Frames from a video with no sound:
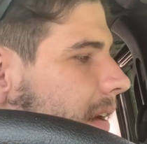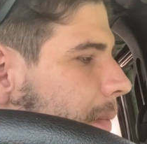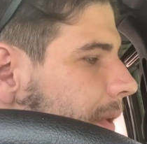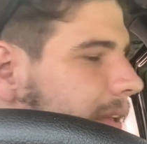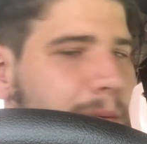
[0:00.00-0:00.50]
I
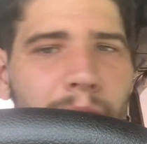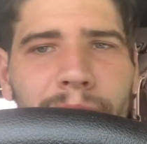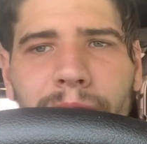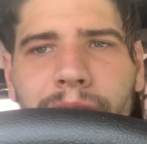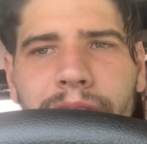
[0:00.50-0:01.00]
mean, the
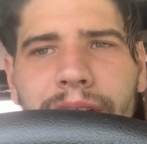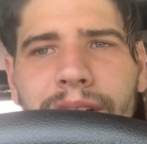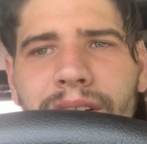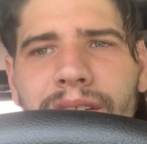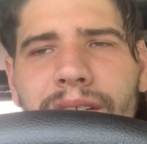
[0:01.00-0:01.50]
rough green
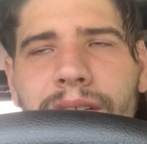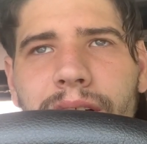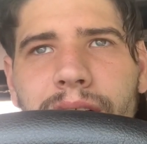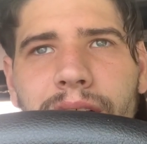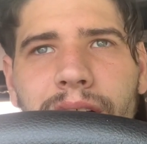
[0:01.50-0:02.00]

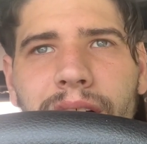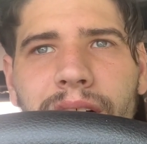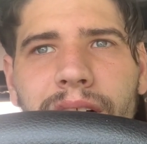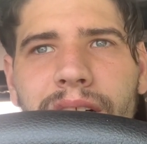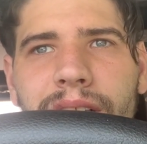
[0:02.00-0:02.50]

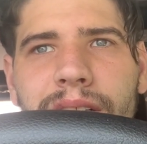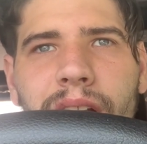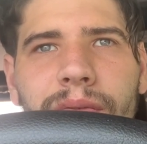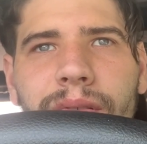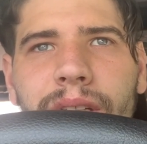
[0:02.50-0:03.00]
uh,
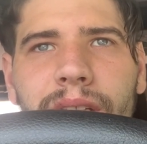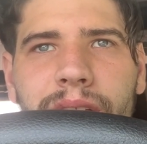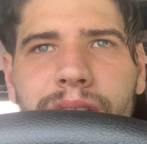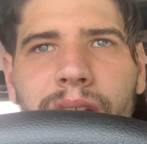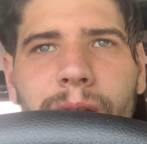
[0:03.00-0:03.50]
definitely
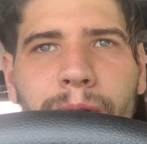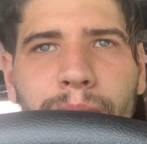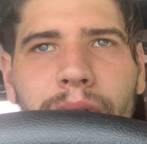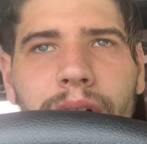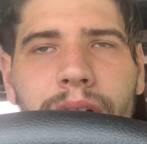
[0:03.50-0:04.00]
set the
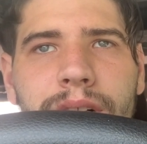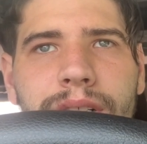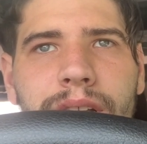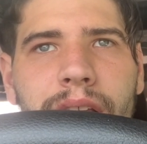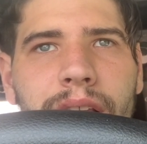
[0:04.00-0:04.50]
bars
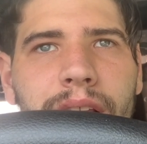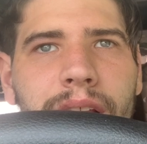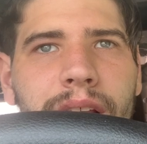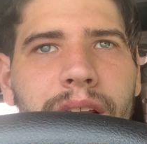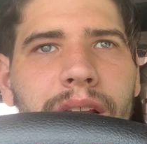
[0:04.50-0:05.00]
and
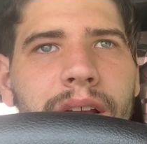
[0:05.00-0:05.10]
then